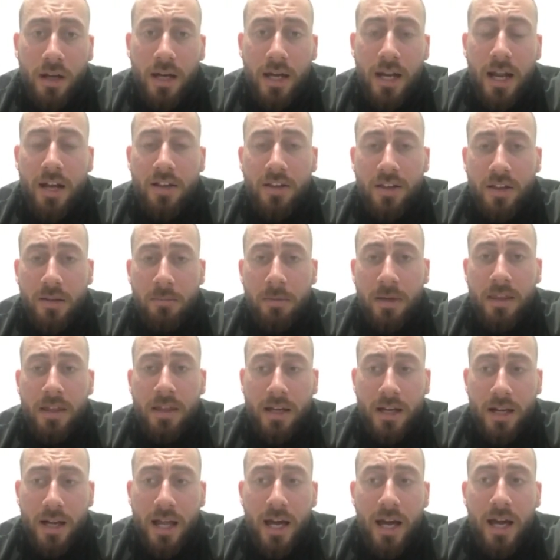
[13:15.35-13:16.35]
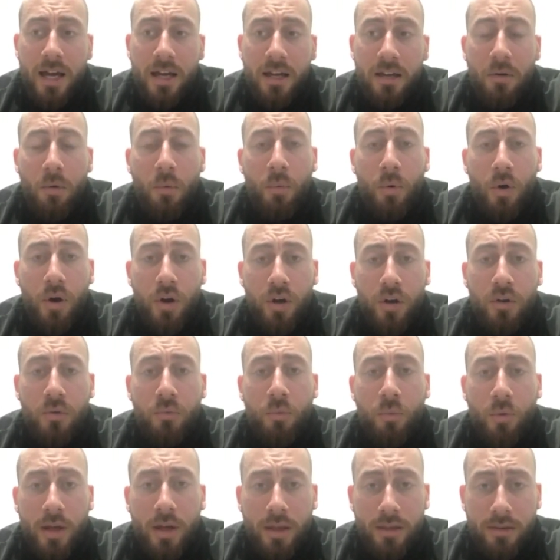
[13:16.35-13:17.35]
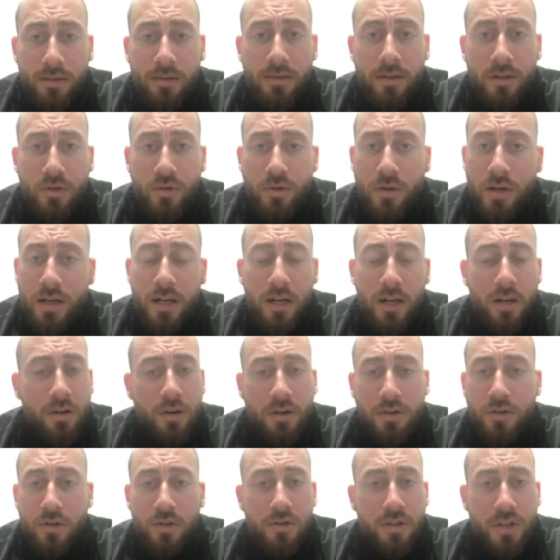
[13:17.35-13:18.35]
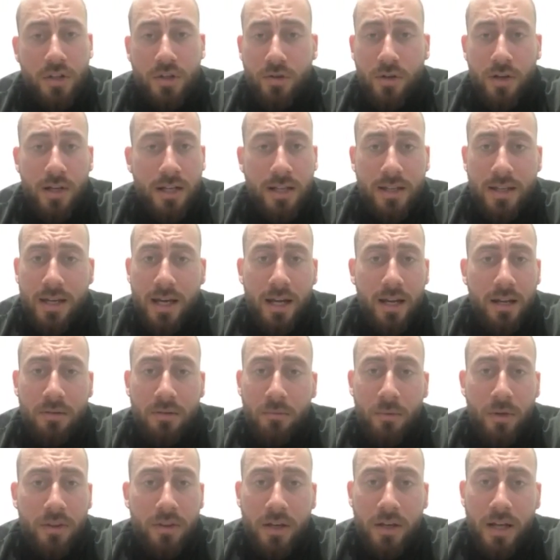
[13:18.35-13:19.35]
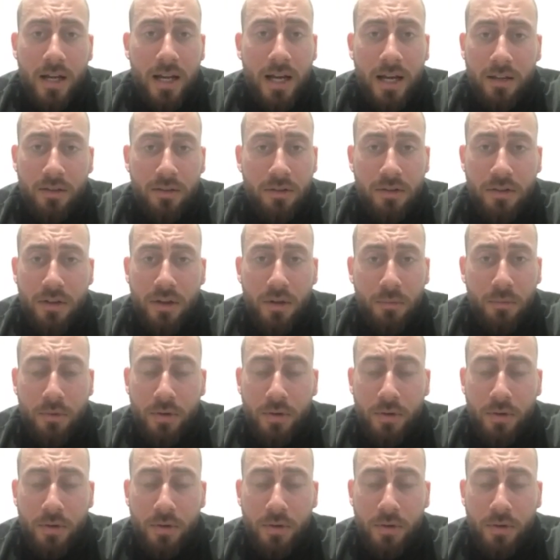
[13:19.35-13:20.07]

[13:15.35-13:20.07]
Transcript: It has to be the client working with the trainer, not just the trainer telling what the client to do.